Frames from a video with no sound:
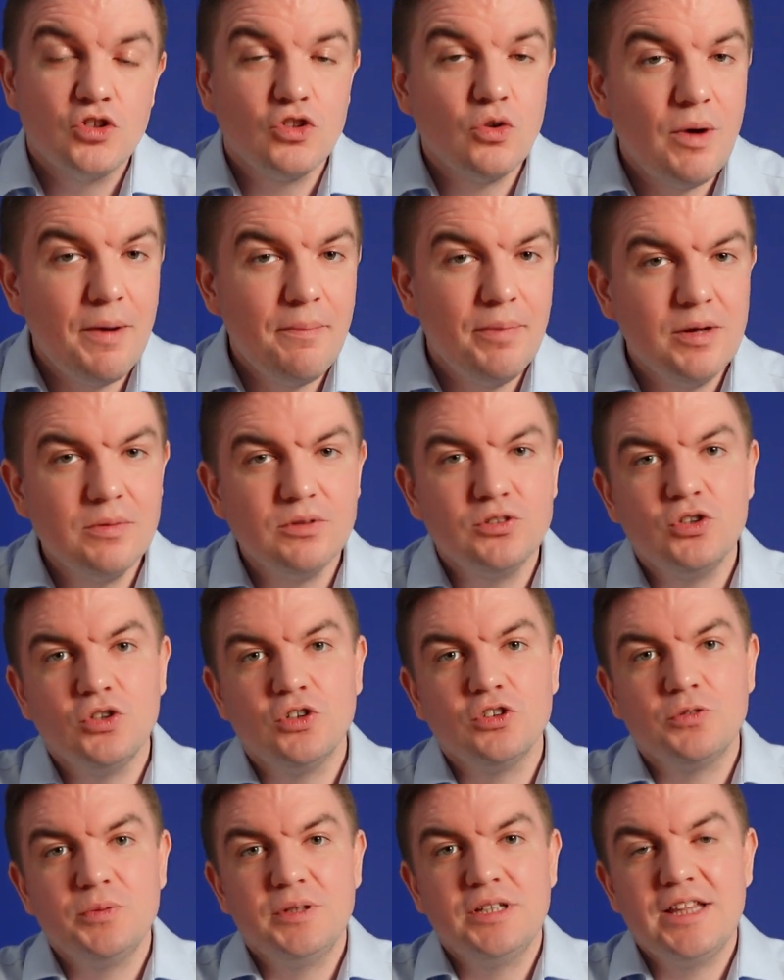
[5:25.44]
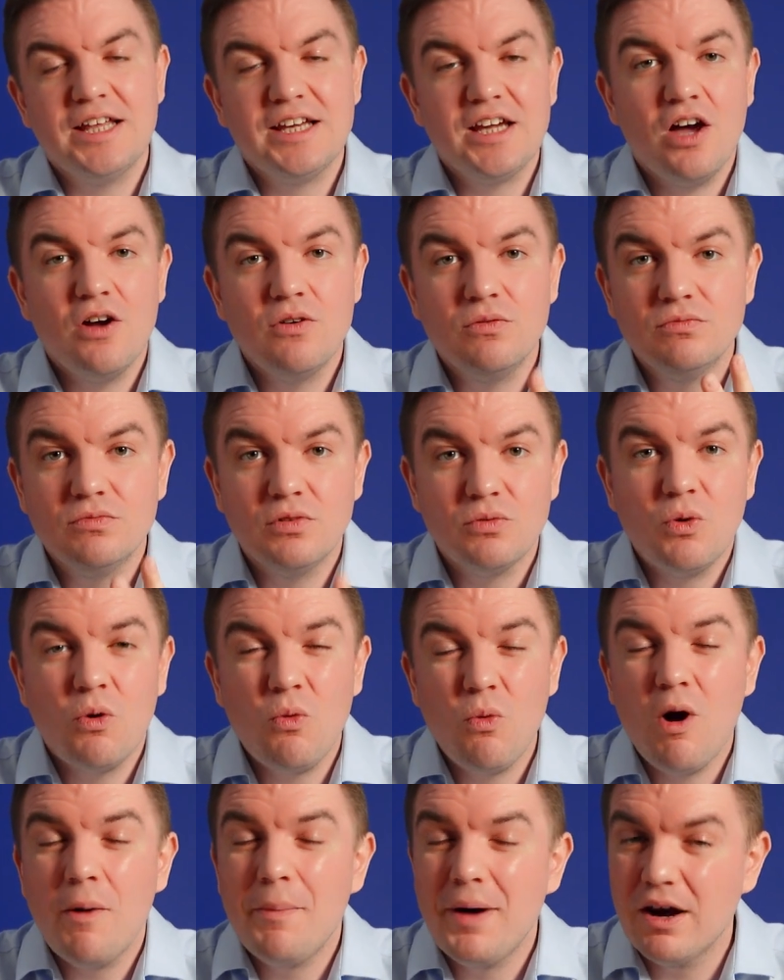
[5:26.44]
So when people talk to me, they go, well,
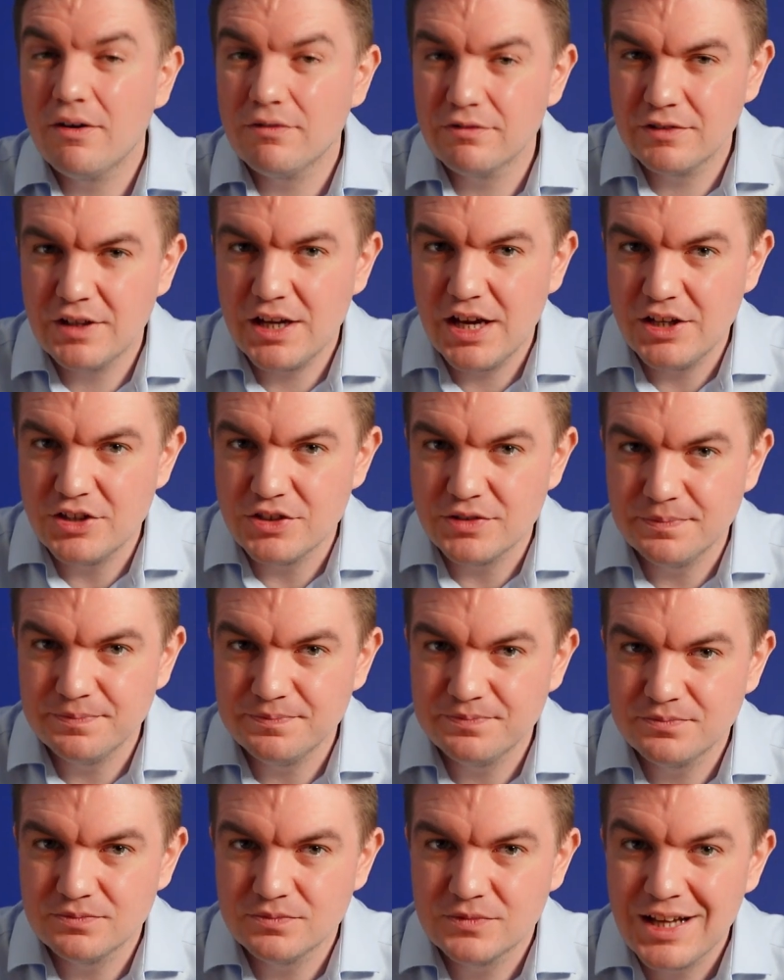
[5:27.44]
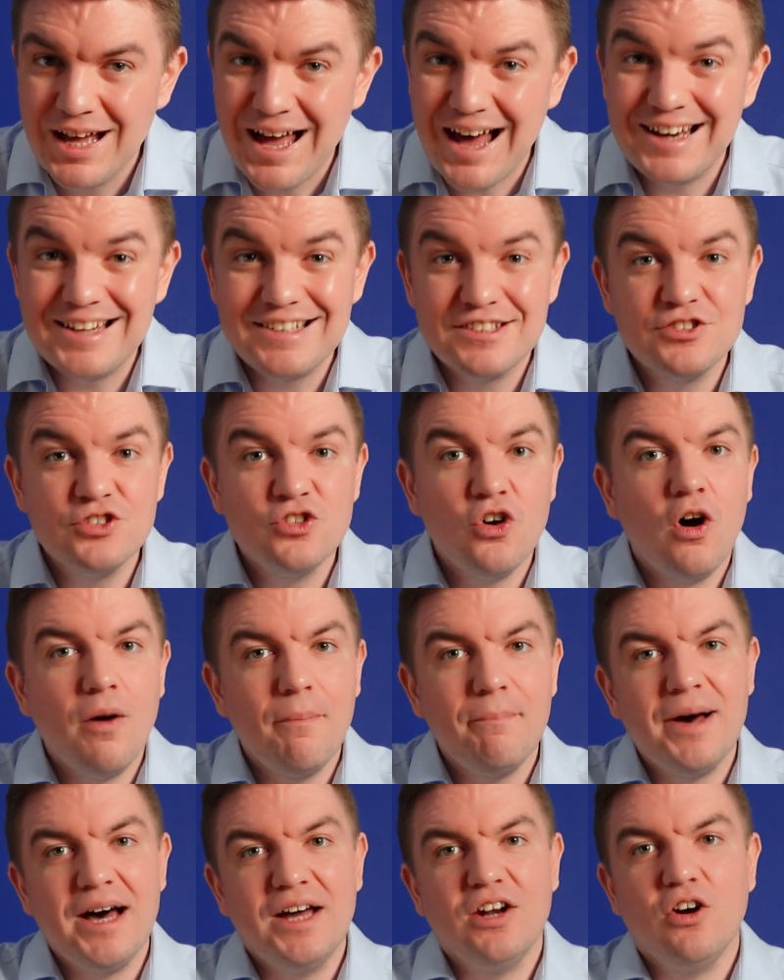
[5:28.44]
what about Freeagent? And it's not
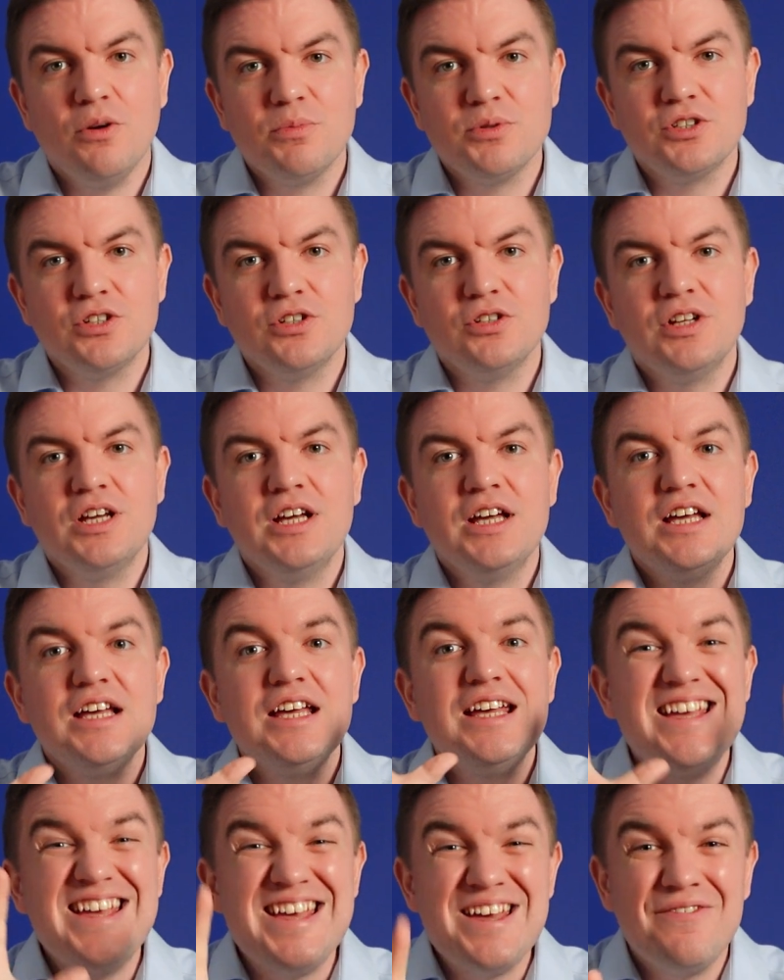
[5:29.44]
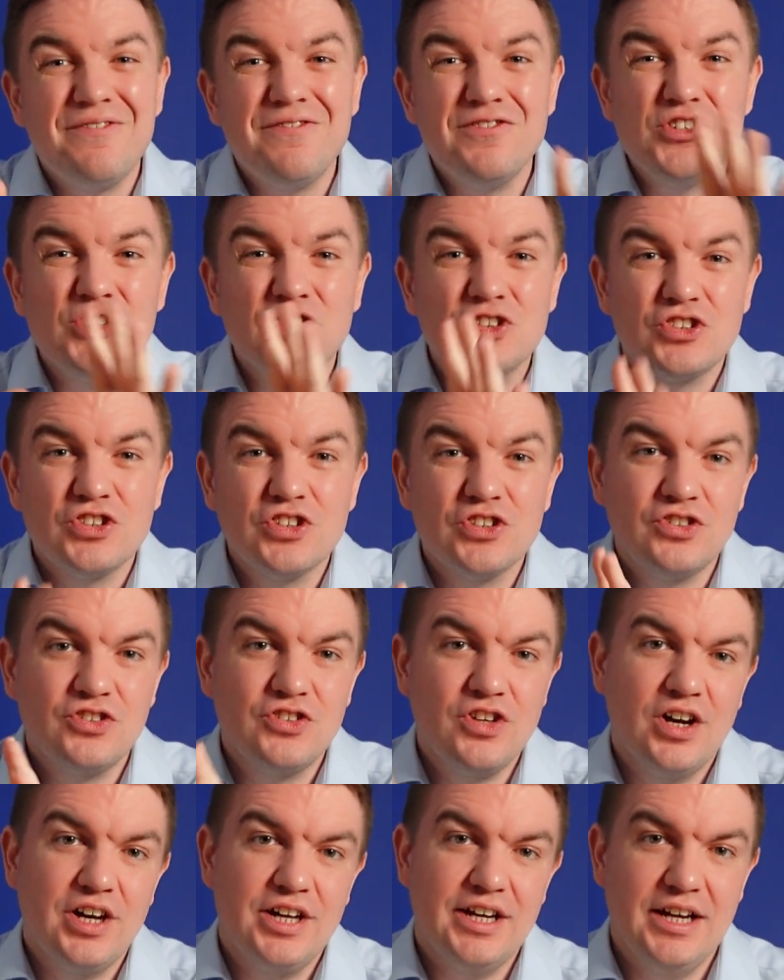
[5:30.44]
a bad option if you're just
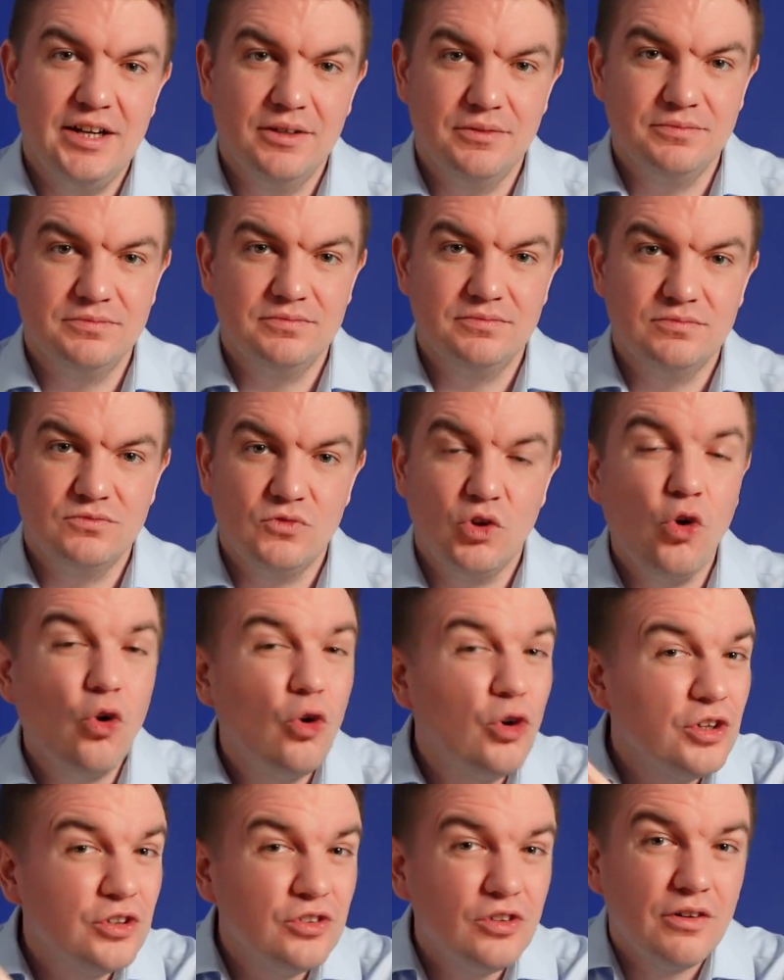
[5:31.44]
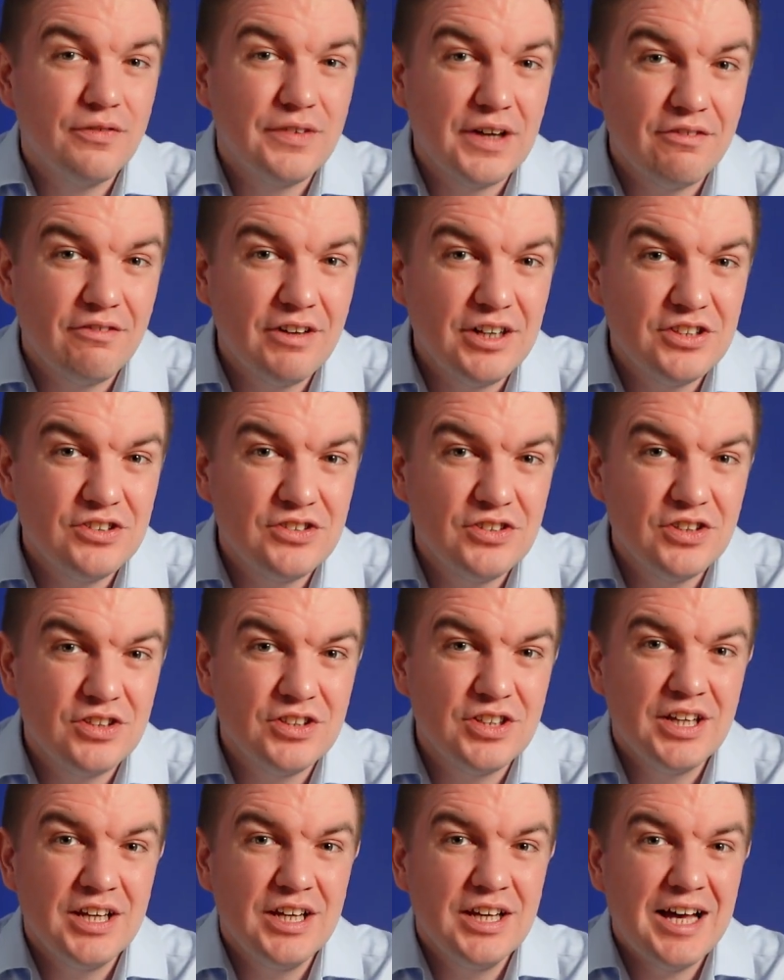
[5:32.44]
starting out or you're not that
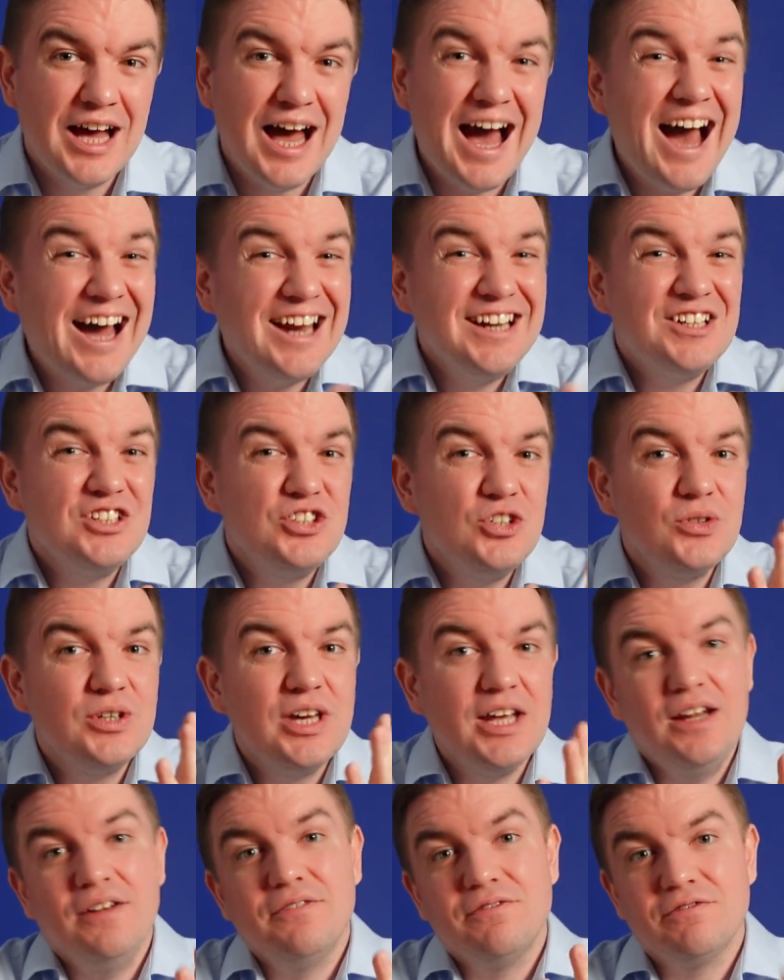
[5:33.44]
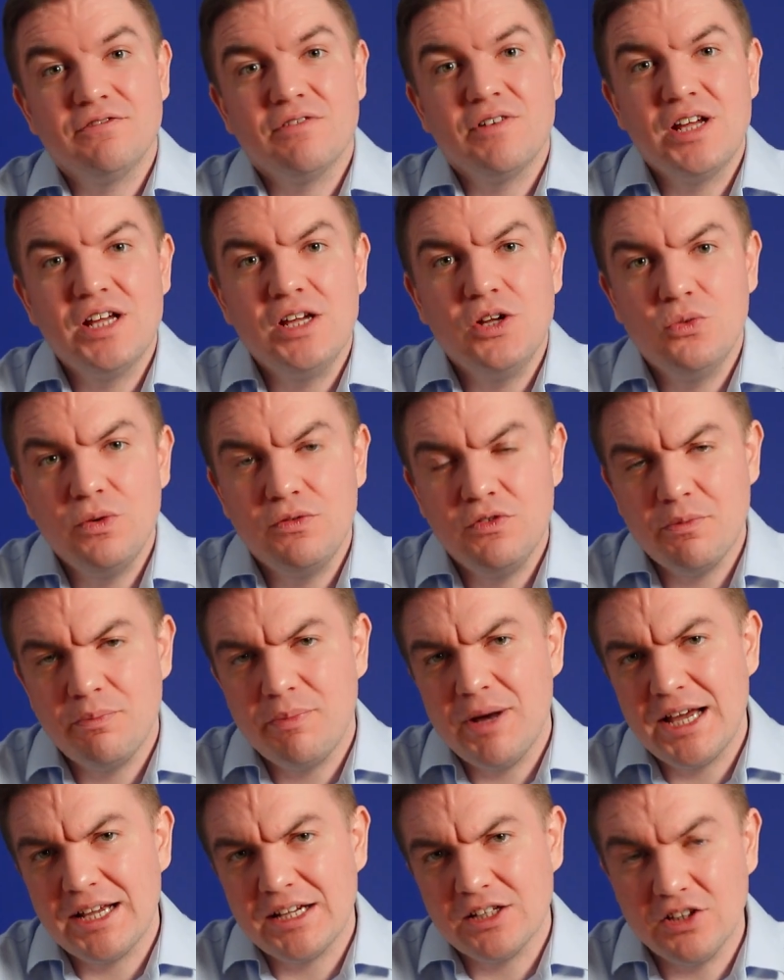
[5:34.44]
registered and you get it free with your
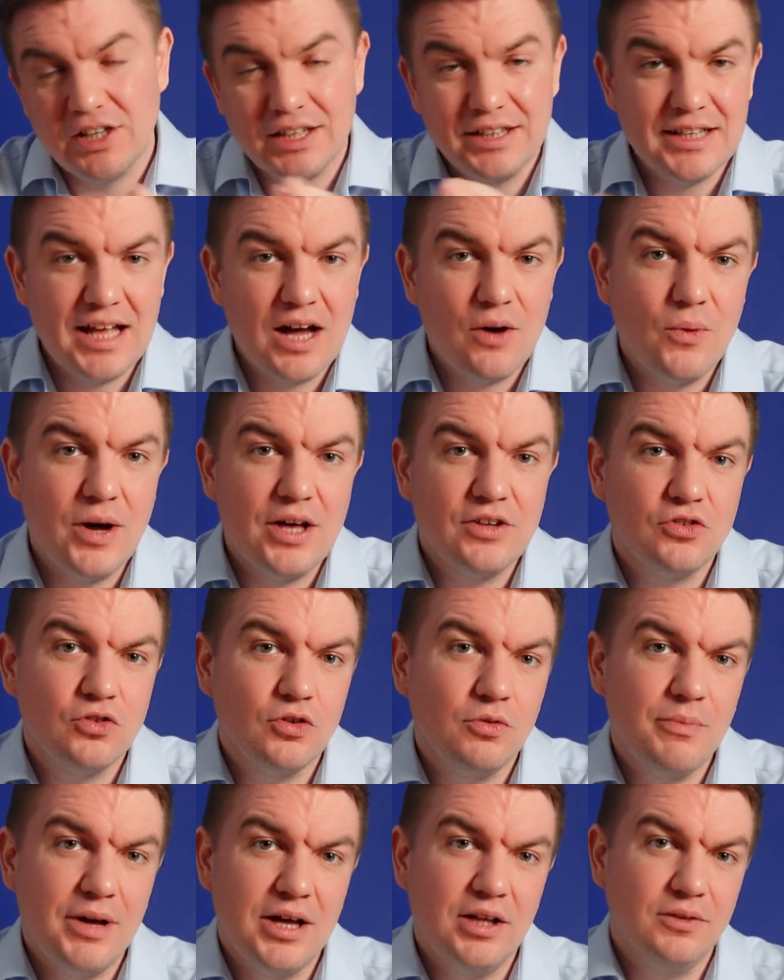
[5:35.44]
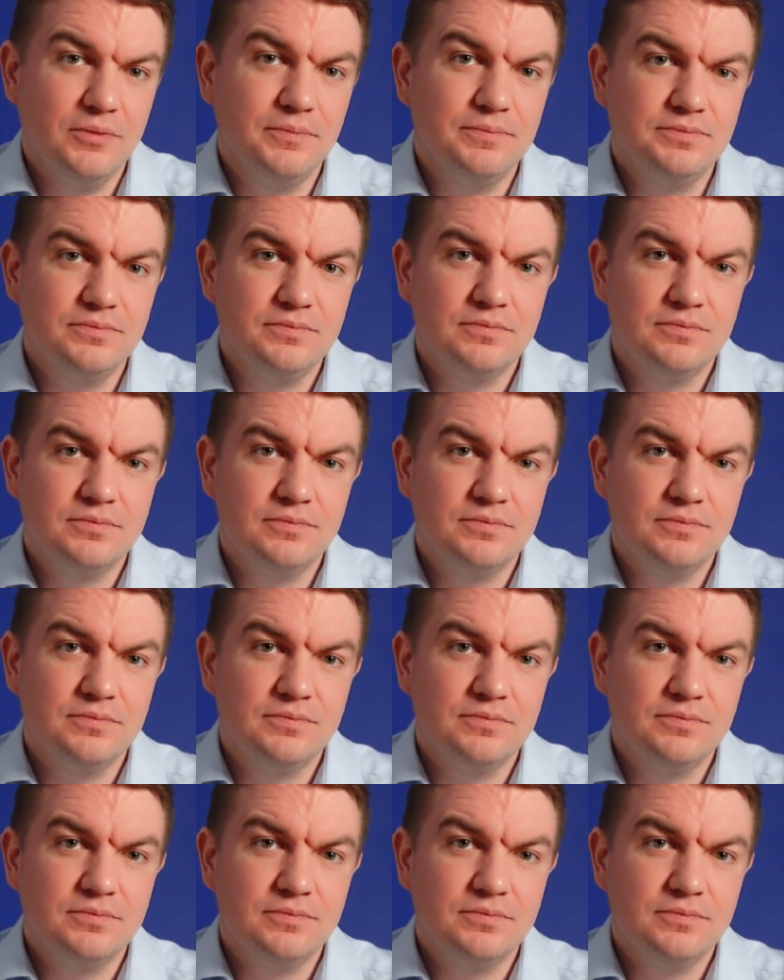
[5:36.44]
bank like NatWest or Metal.